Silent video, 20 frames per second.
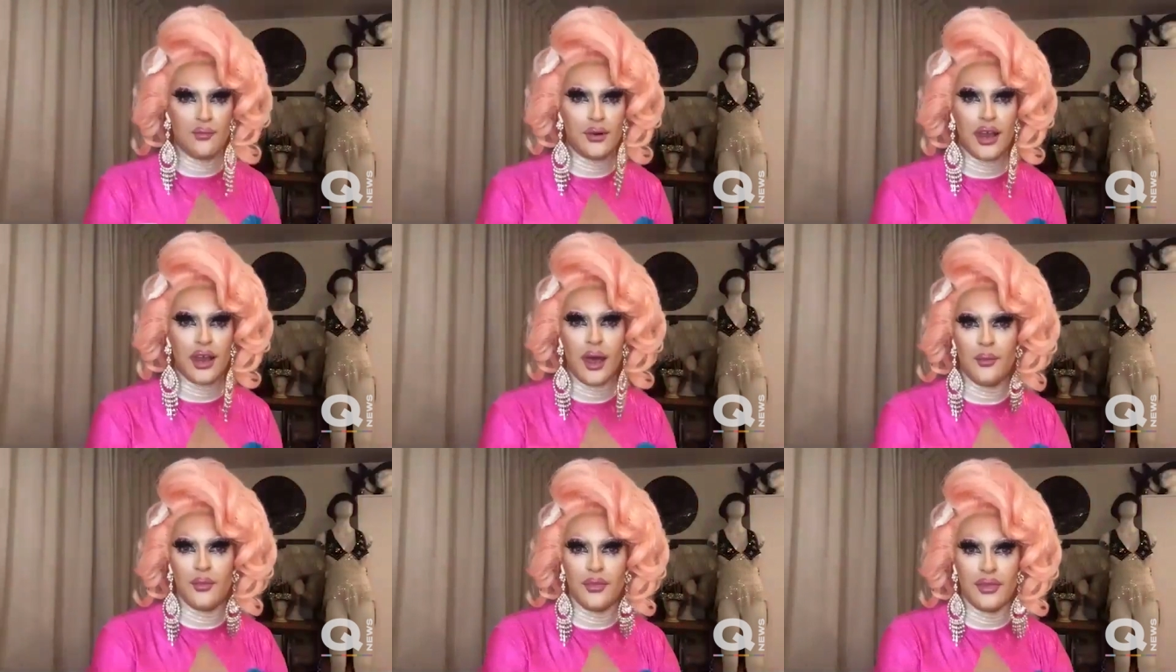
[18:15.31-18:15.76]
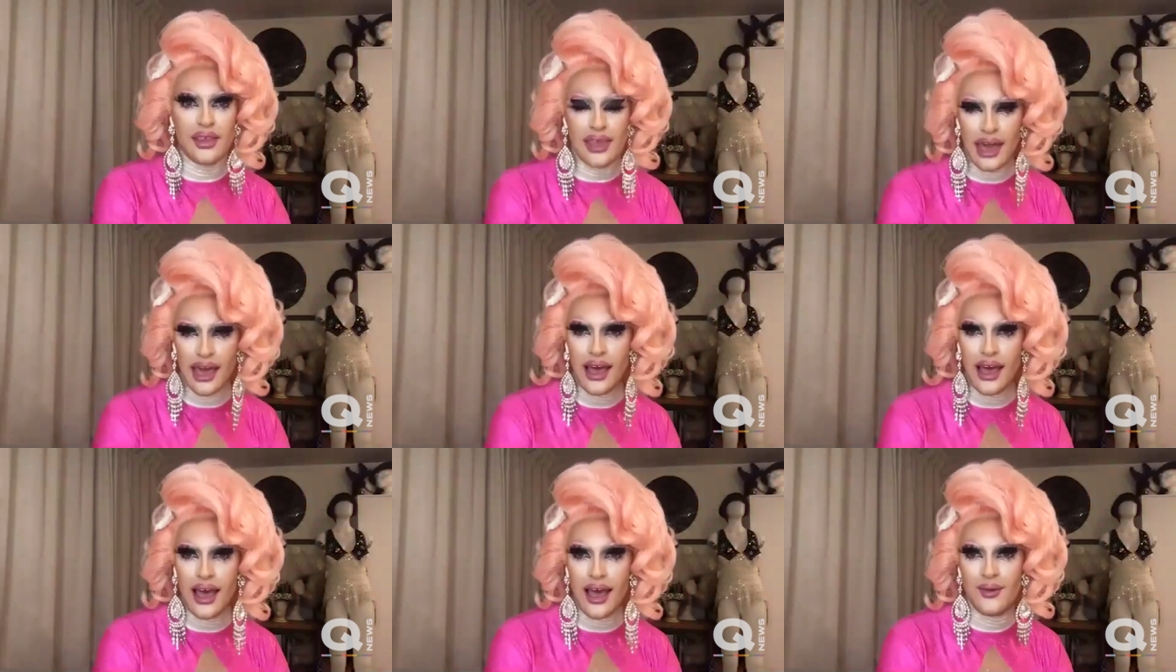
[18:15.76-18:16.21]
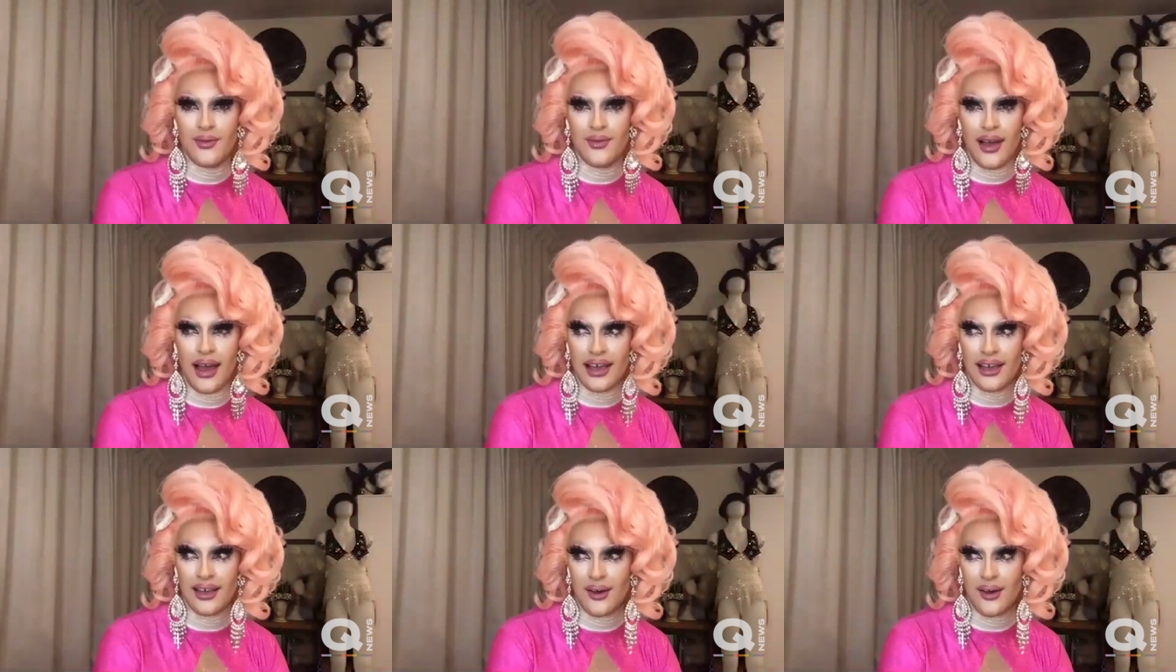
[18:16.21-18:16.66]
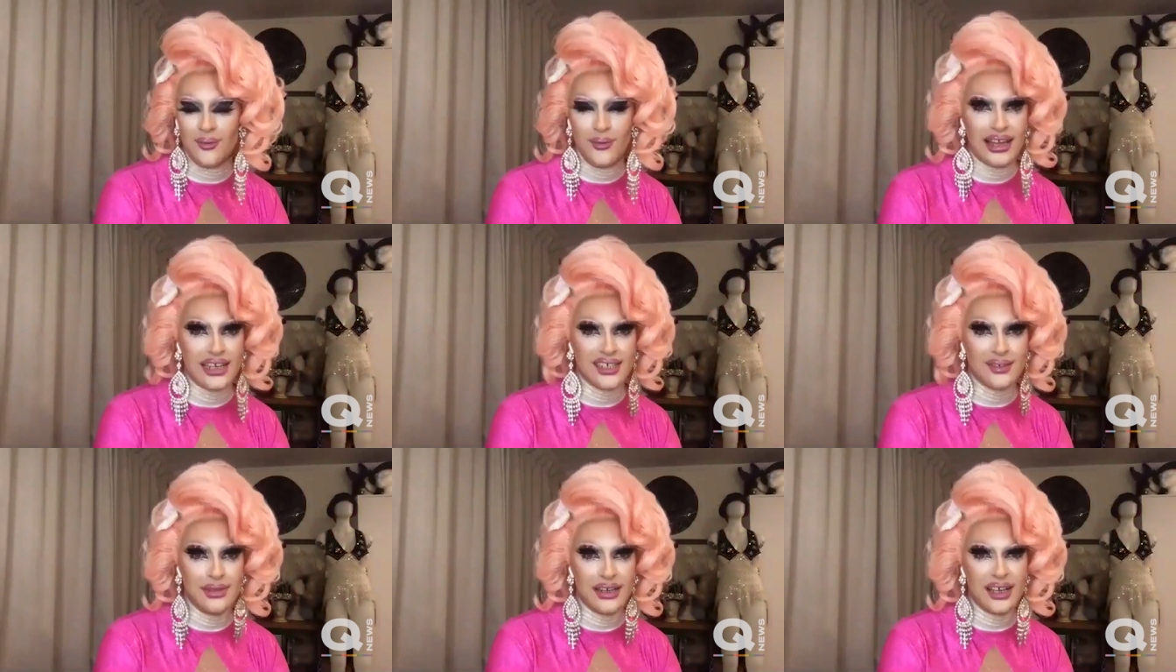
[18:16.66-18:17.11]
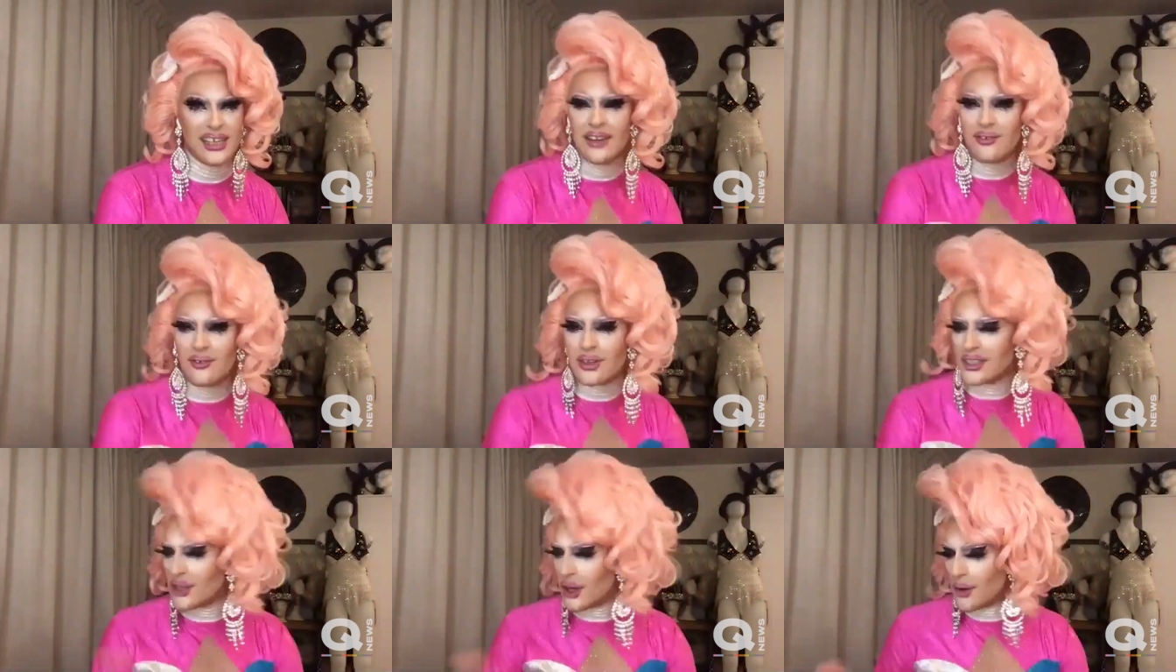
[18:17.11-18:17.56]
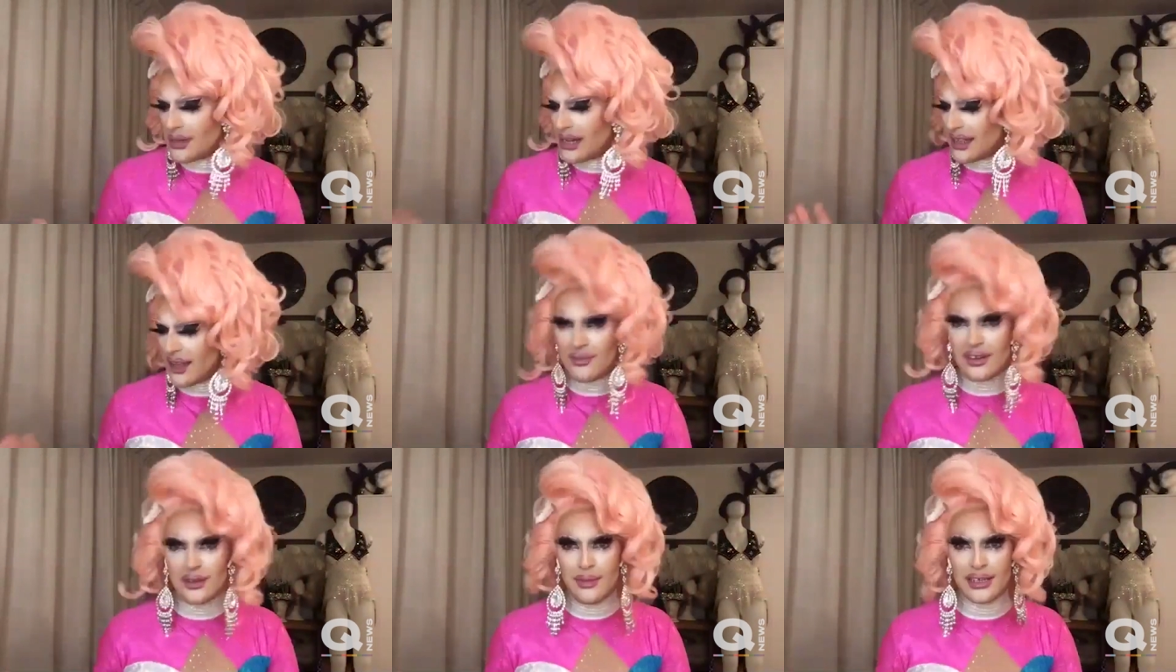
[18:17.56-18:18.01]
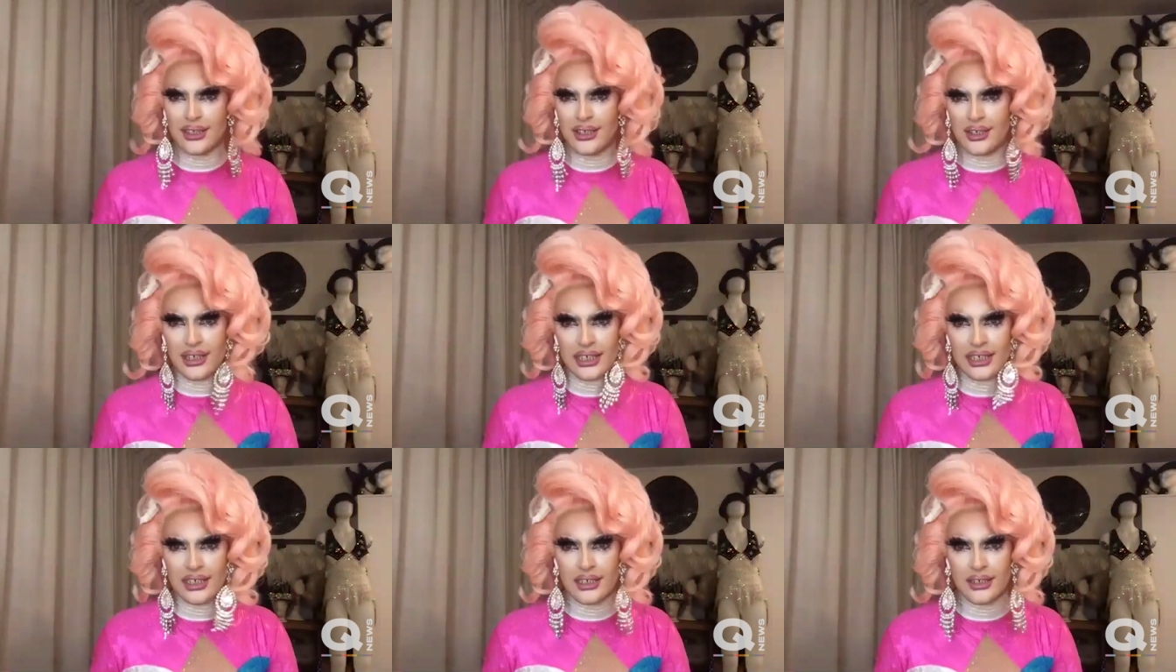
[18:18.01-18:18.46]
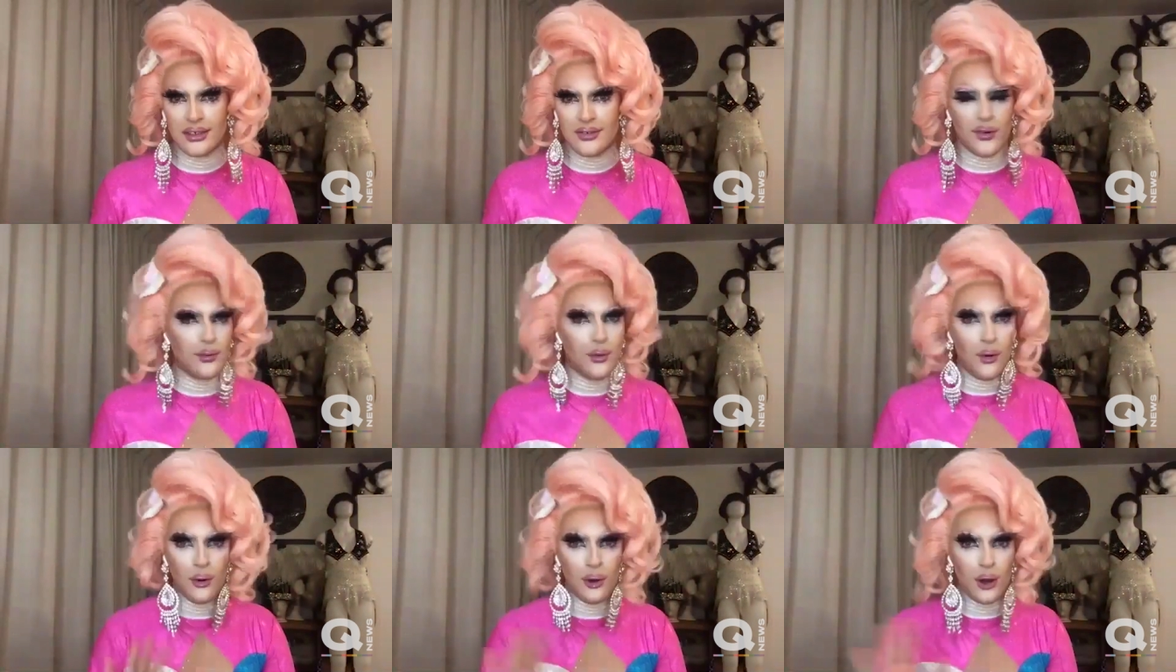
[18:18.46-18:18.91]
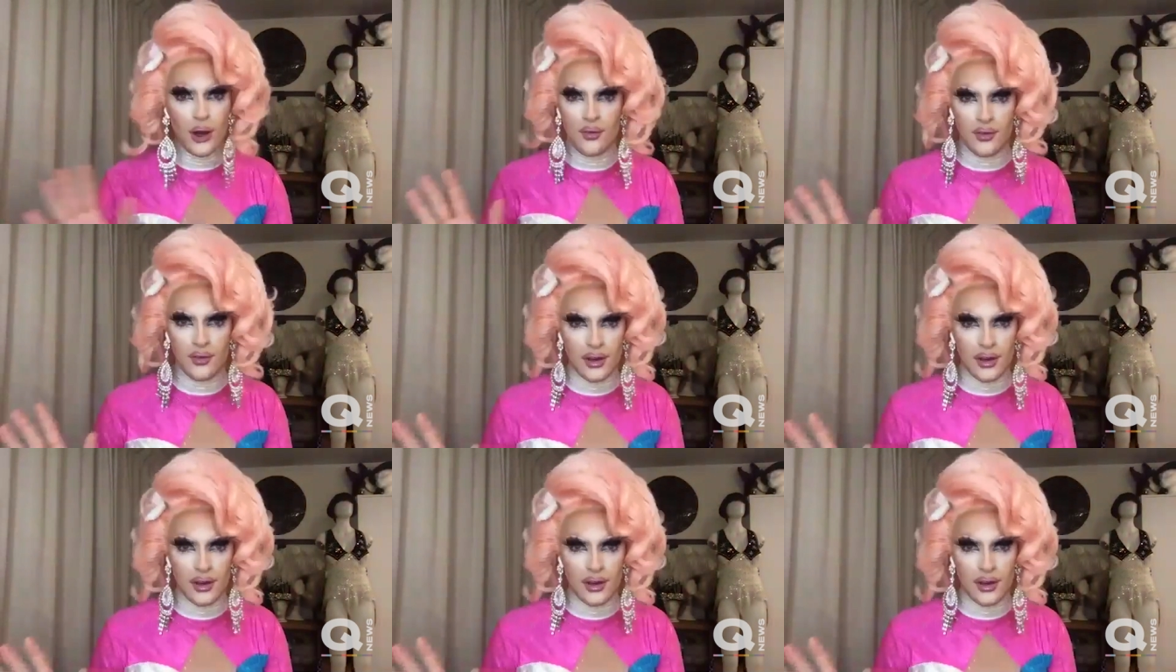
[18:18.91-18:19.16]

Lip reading: But I can't wait to meet. Cause I've got so many lovely messages from all over.